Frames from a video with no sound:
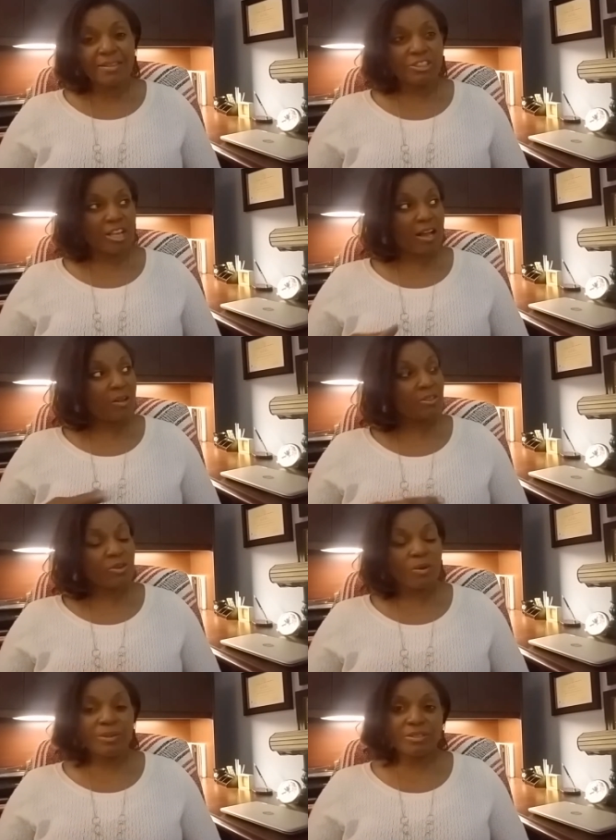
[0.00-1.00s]
The child is
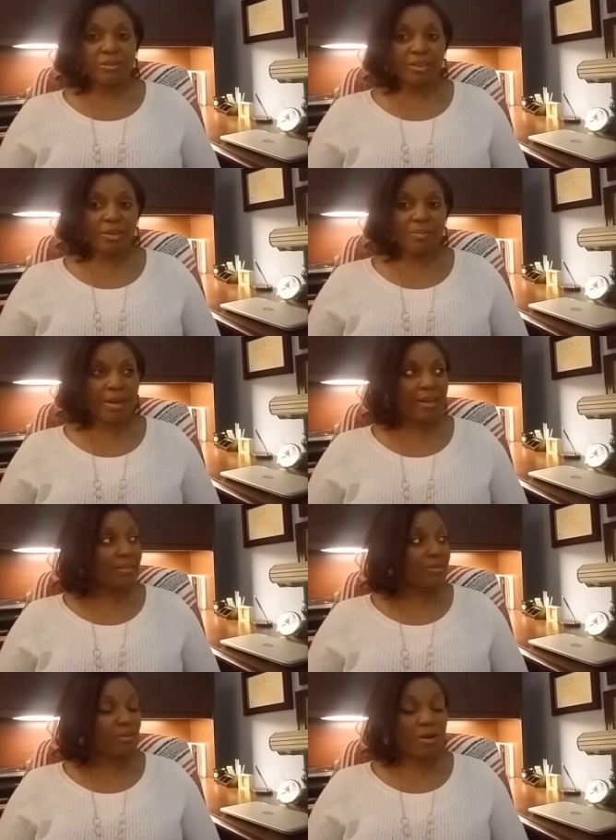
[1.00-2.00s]
always looking back.
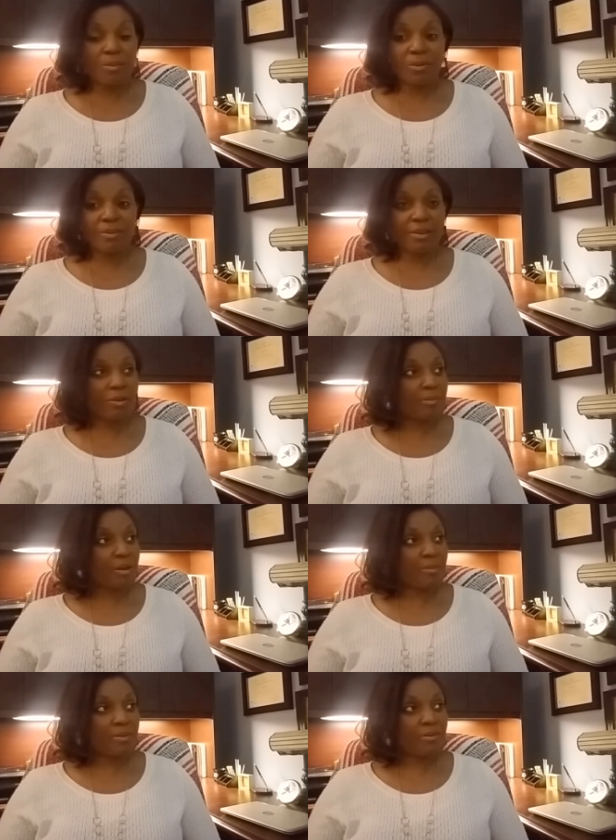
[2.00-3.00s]
Is mom over there?
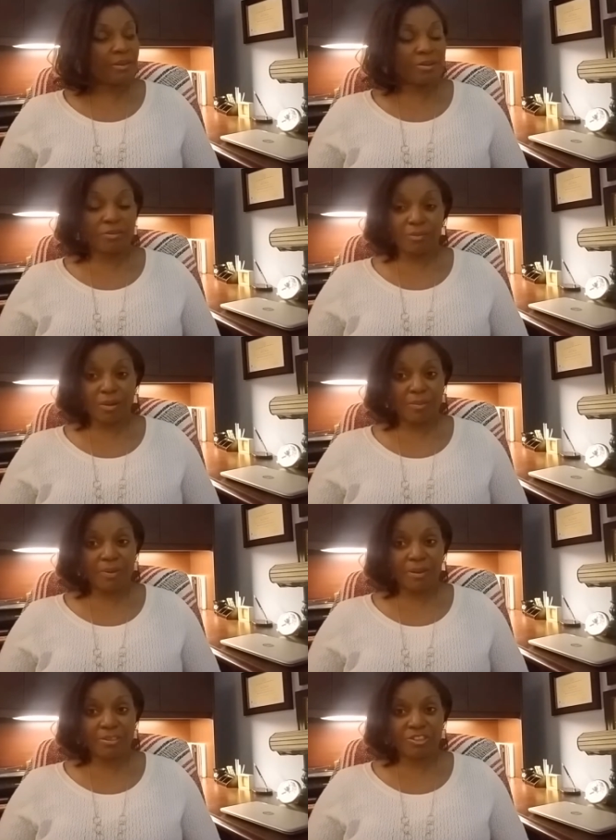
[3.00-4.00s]
Mom over there? Mom
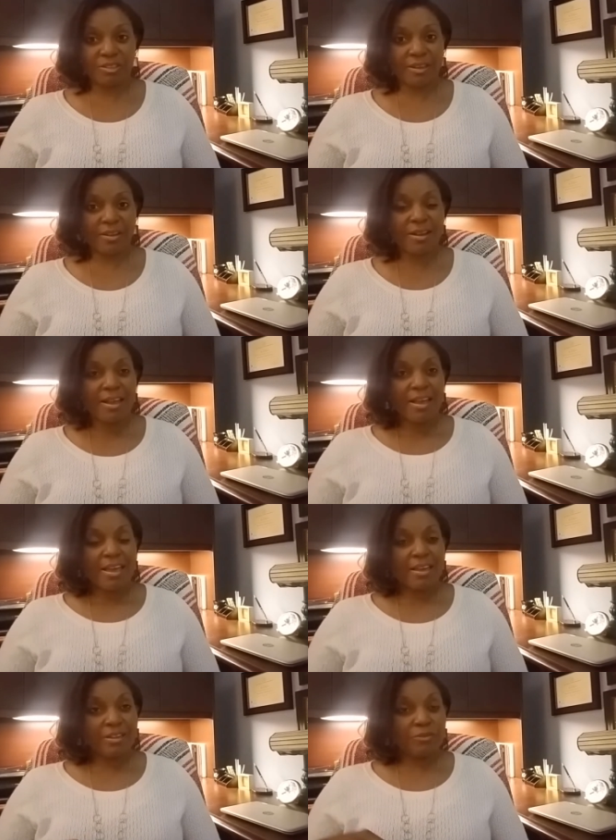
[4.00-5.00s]
there? Is she there?
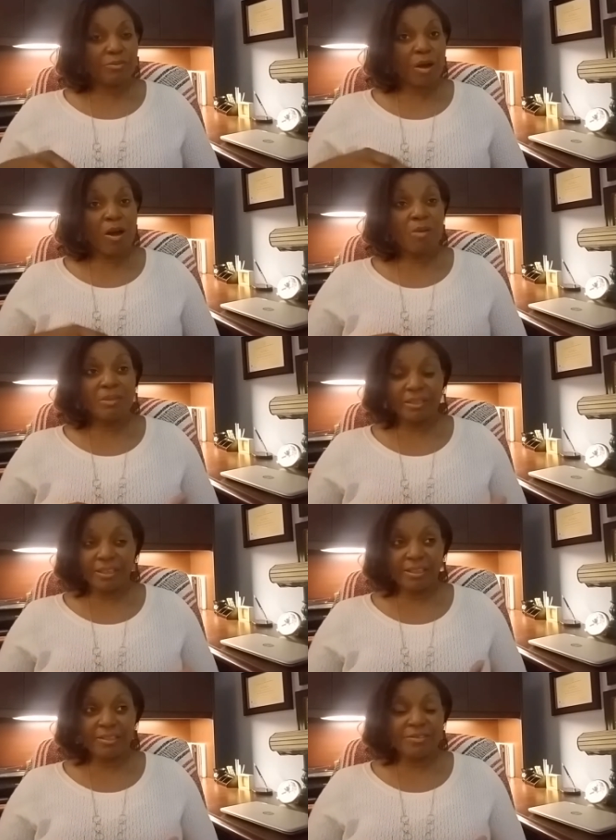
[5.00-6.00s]
And if mom
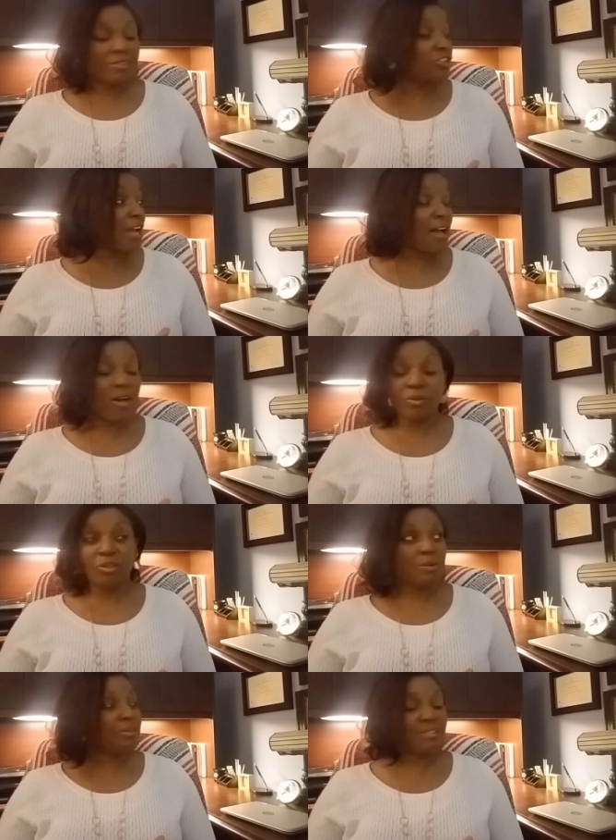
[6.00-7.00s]
leaves, the child
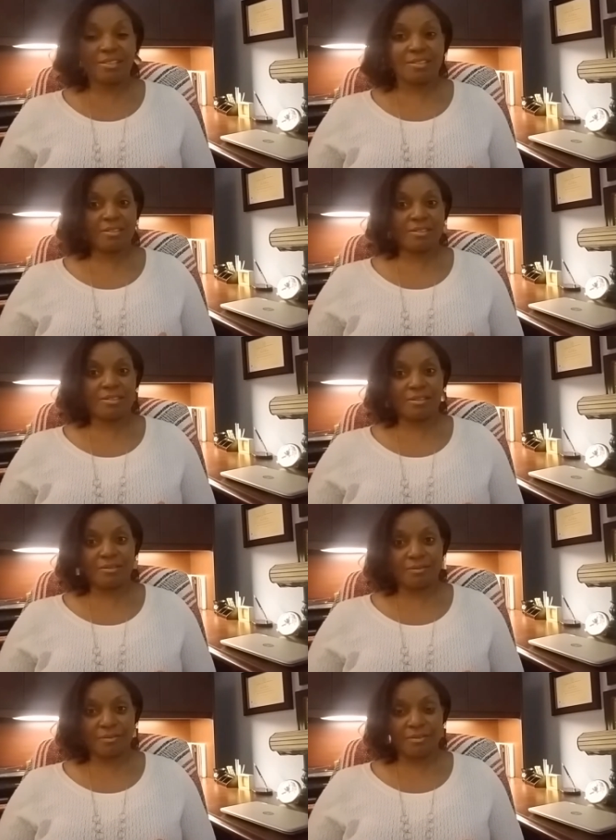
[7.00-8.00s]
notices it.
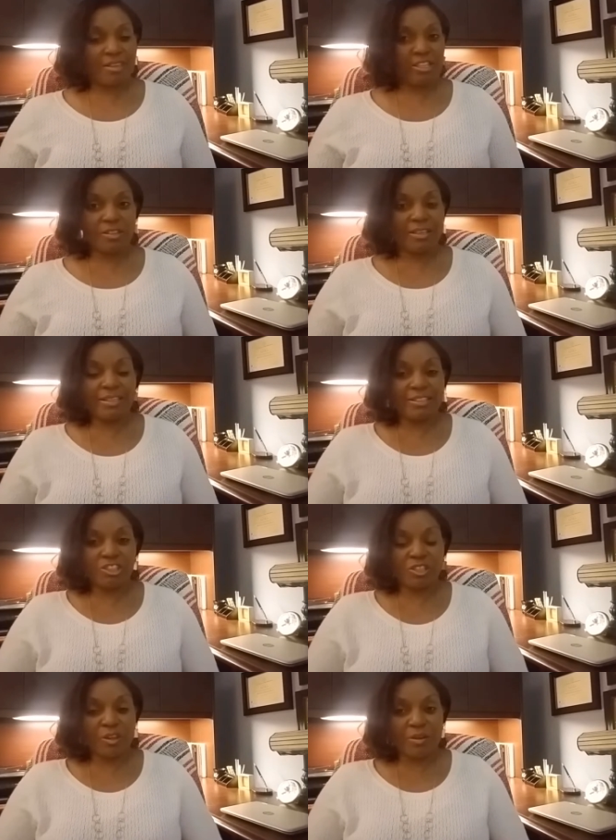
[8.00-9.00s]

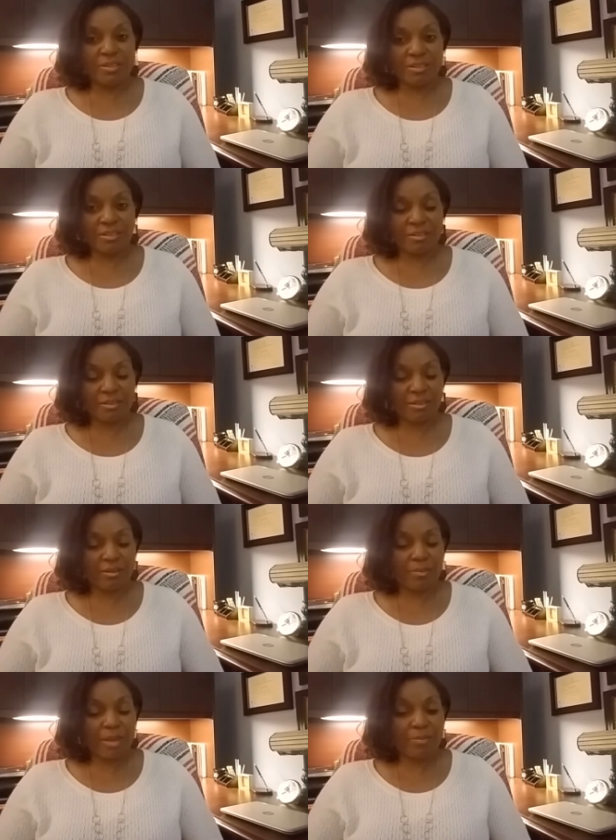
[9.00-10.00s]
She notices, the
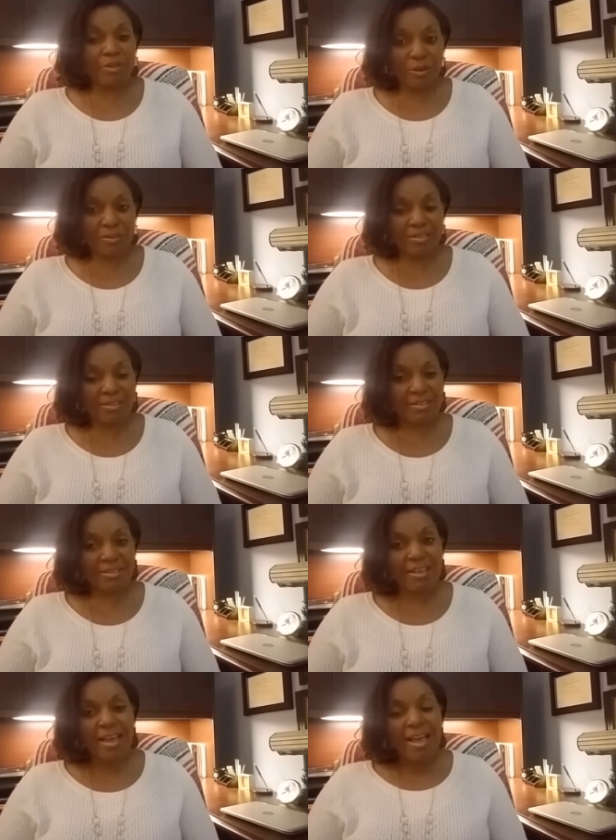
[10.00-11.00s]
baby notices it.